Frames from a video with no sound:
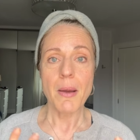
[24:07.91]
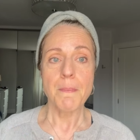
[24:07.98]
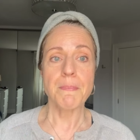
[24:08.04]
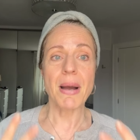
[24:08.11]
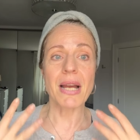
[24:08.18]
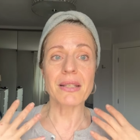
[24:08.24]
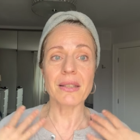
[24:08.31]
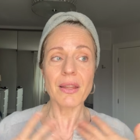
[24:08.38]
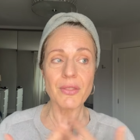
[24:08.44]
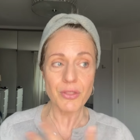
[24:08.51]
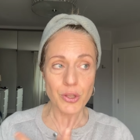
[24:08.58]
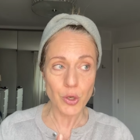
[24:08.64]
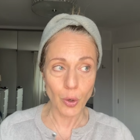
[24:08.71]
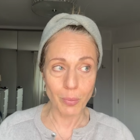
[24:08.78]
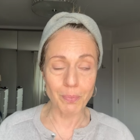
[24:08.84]
but
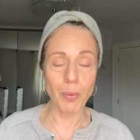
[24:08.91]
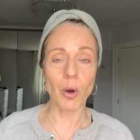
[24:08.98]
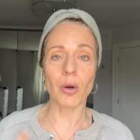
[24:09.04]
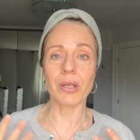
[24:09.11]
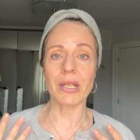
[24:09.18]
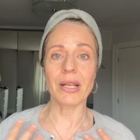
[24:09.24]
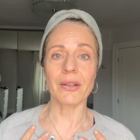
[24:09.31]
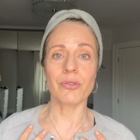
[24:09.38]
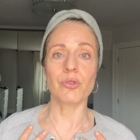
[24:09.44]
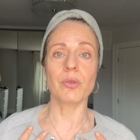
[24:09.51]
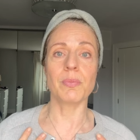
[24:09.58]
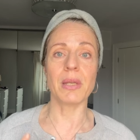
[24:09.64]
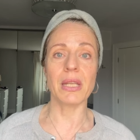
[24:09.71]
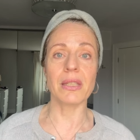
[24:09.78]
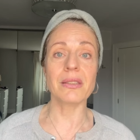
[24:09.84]
your body has to
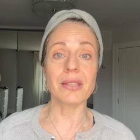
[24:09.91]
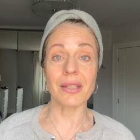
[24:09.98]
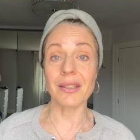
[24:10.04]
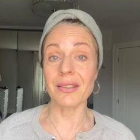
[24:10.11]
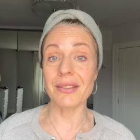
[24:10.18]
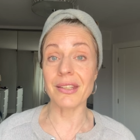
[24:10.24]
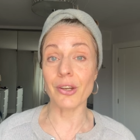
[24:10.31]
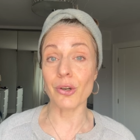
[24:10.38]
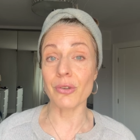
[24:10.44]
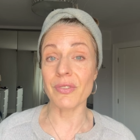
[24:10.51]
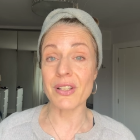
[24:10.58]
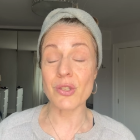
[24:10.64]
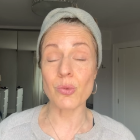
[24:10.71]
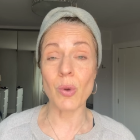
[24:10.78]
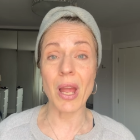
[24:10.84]
be taken care of
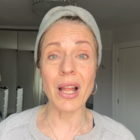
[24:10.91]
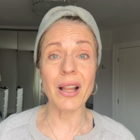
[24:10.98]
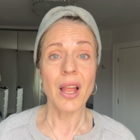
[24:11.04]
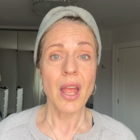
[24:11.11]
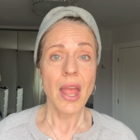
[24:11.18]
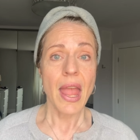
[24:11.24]
as well.